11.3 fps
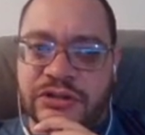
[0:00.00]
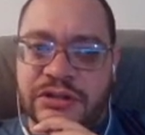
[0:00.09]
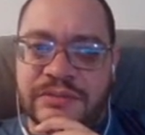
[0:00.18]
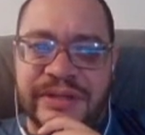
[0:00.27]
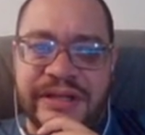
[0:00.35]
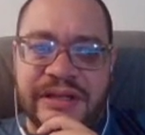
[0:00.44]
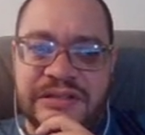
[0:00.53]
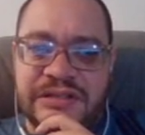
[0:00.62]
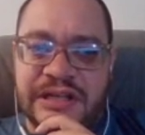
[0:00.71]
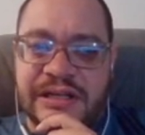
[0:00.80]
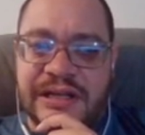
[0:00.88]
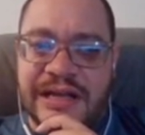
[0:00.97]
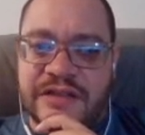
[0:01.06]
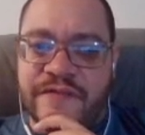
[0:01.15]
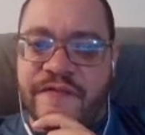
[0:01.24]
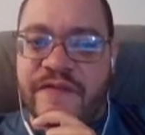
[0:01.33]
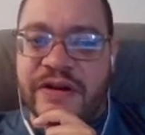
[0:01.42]
completely sick at the
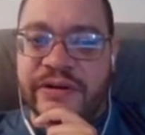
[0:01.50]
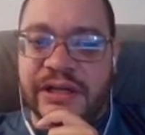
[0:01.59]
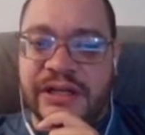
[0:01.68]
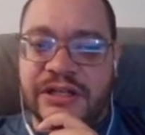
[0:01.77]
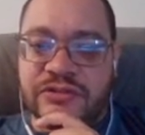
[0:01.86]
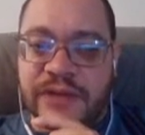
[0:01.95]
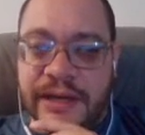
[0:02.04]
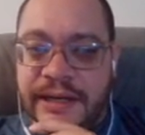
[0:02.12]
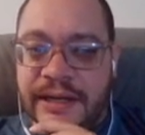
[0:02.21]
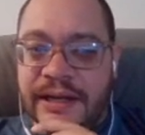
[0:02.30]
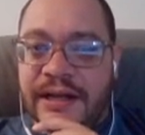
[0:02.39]
very least, right?